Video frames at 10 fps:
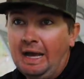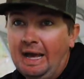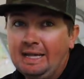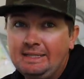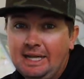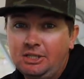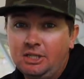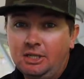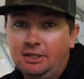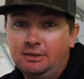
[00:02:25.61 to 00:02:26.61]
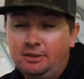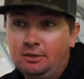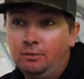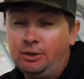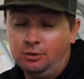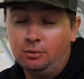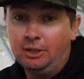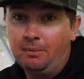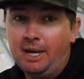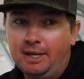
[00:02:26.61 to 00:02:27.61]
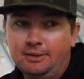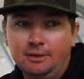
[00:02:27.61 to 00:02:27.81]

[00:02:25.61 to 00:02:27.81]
at St. John's, which was really bad.